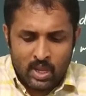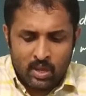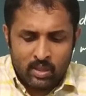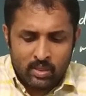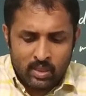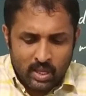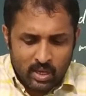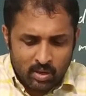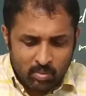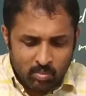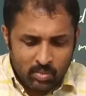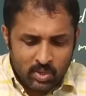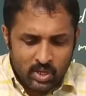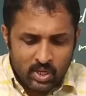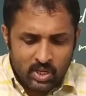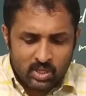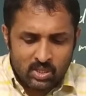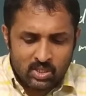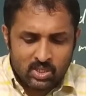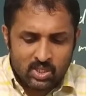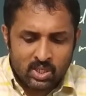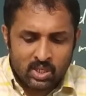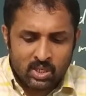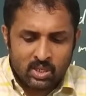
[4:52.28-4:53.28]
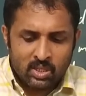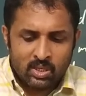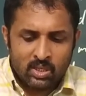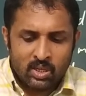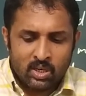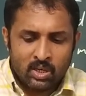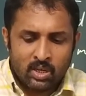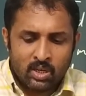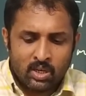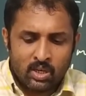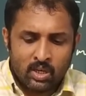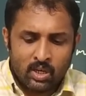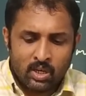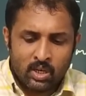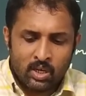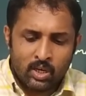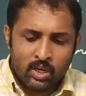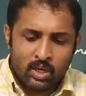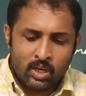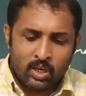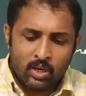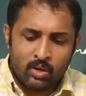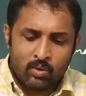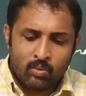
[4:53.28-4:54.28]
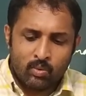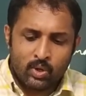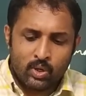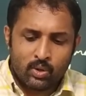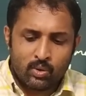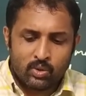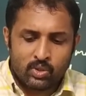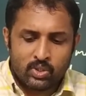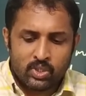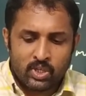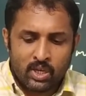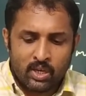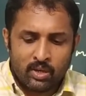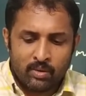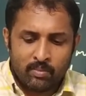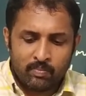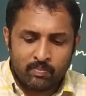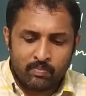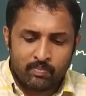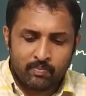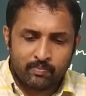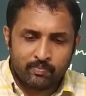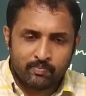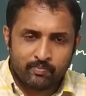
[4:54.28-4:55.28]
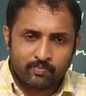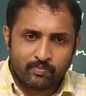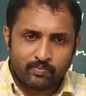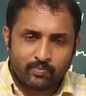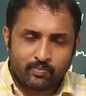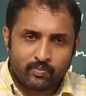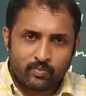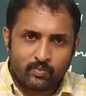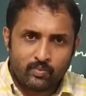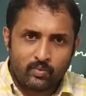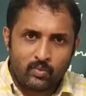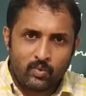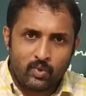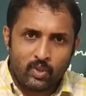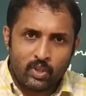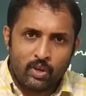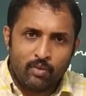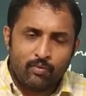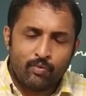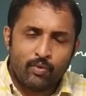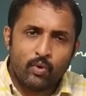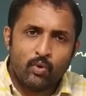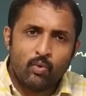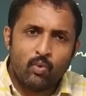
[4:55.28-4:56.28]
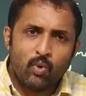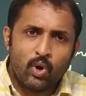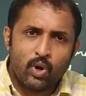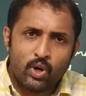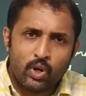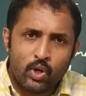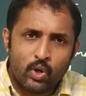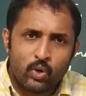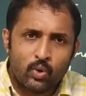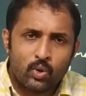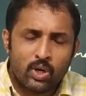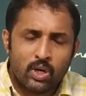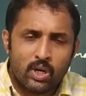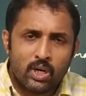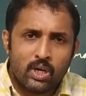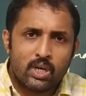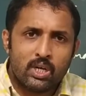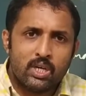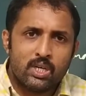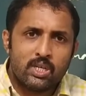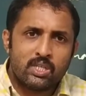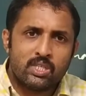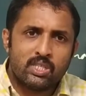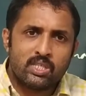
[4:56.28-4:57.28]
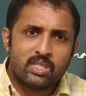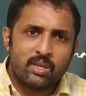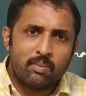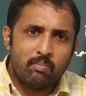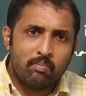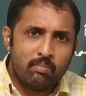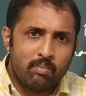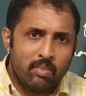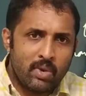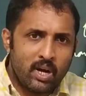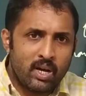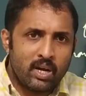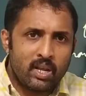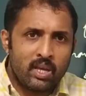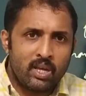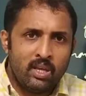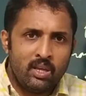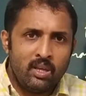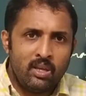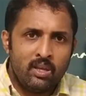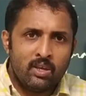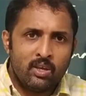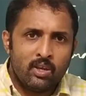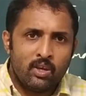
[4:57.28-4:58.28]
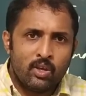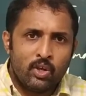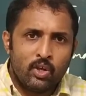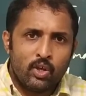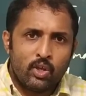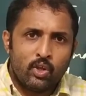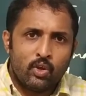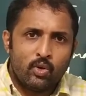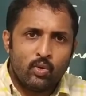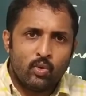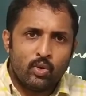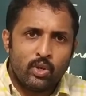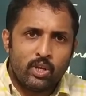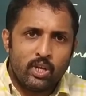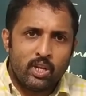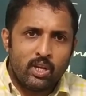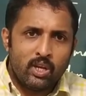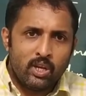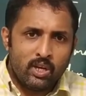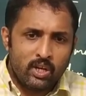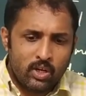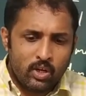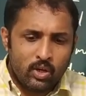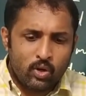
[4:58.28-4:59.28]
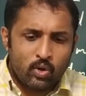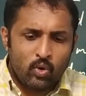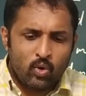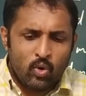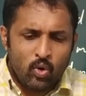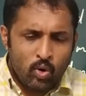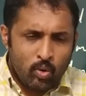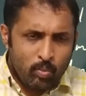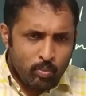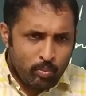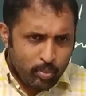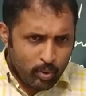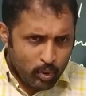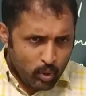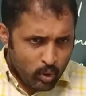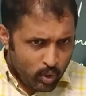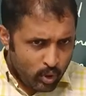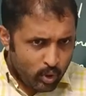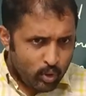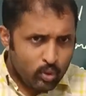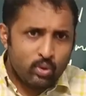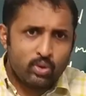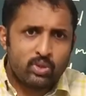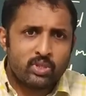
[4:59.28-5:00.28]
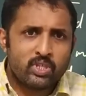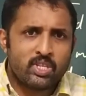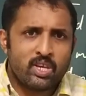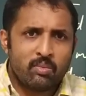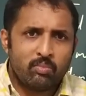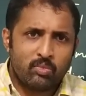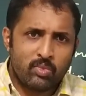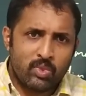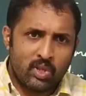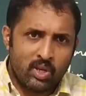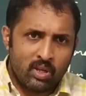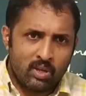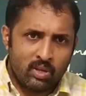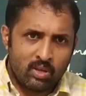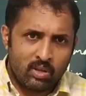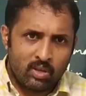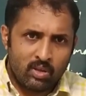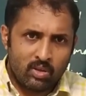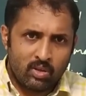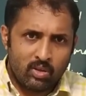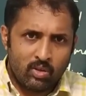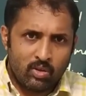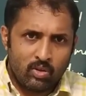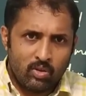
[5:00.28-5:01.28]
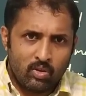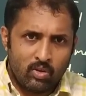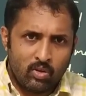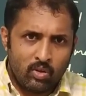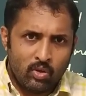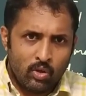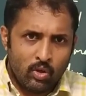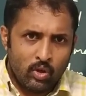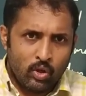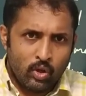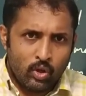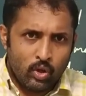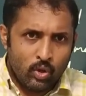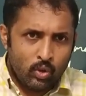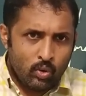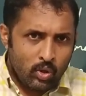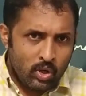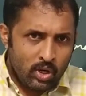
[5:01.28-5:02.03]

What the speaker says: That means what to say? If you want to earn some money, you need to produce something. You